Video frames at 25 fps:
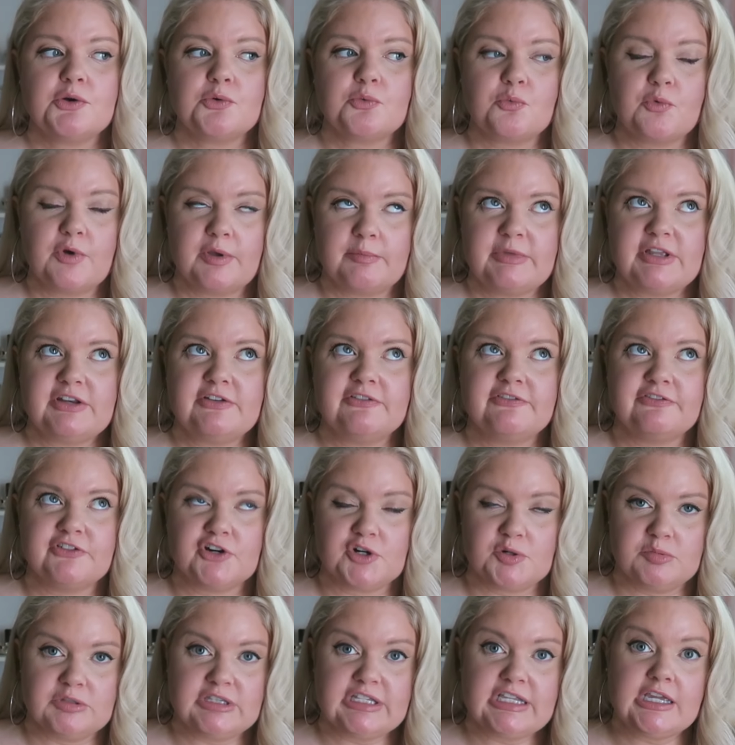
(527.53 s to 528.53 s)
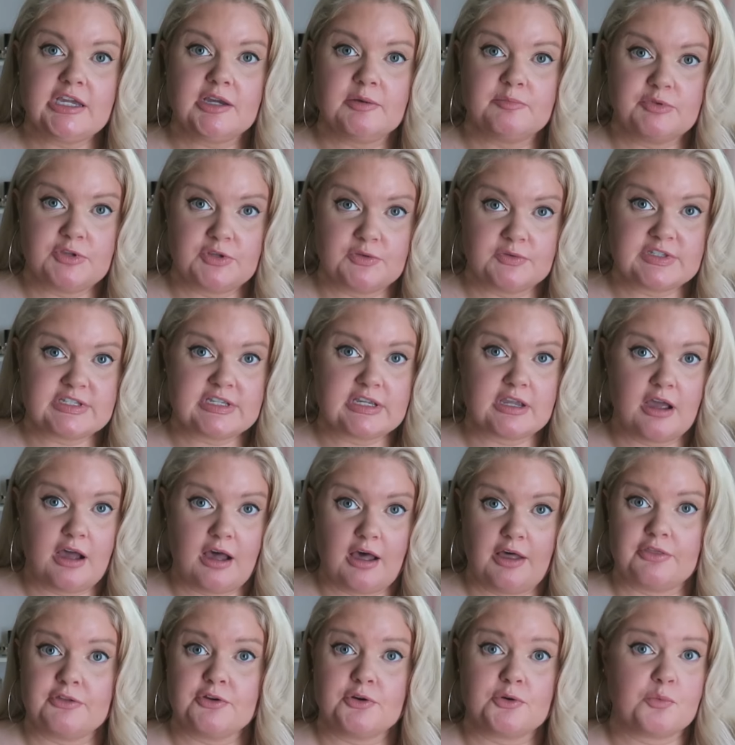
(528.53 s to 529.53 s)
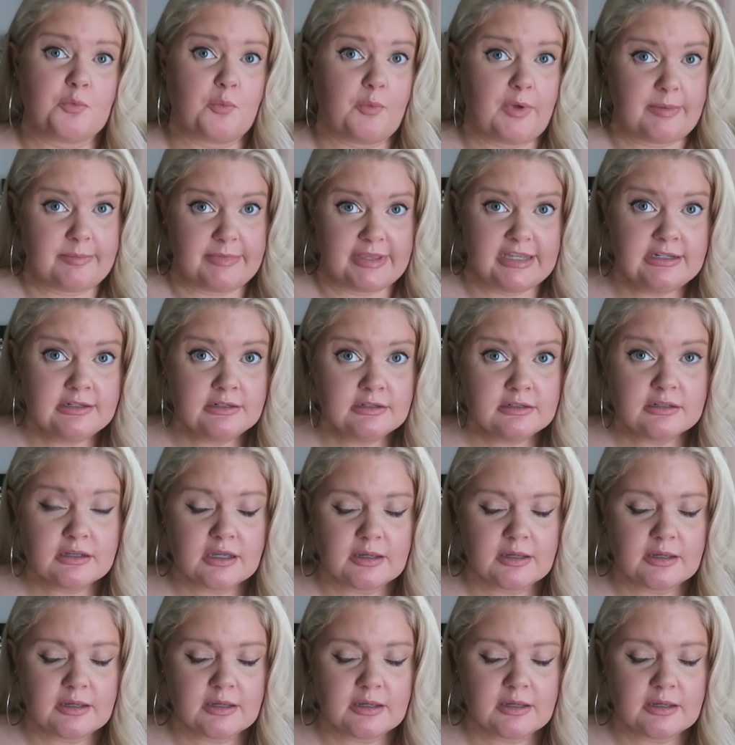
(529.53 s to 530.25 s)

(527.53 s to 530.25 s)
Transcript: women verbally abusing other women.